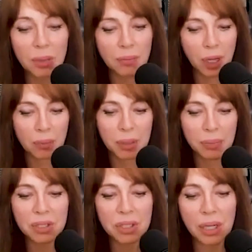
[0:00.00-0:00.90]
He
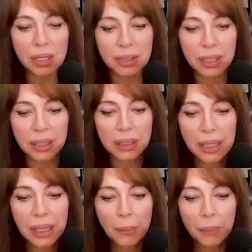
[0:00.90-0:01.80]
beat Sean at the end,
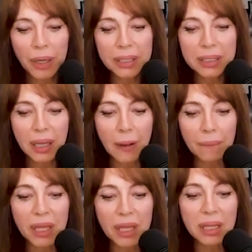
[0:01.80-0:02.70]
but
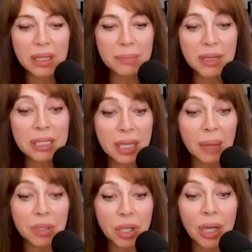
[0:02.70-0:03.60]
in the
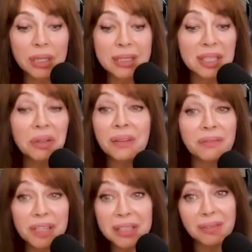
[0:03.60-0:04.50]
meantime, Sean's still
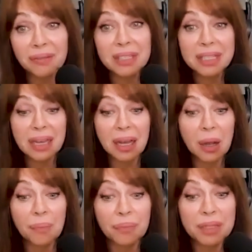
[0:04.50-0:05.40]
convinced of this
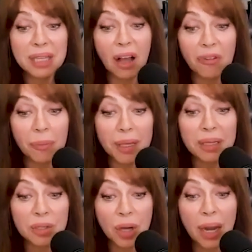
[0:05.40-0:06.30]

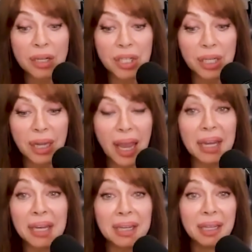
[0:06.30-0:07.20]
alphabet strategy,
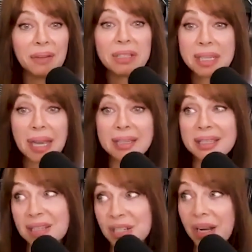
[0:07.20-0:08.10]
and he even says
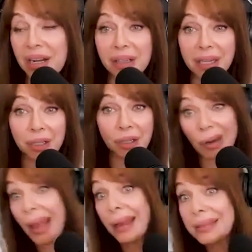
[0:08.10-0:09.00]
to Jenna, like, "You're
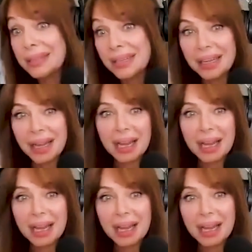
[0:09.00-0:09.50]
next."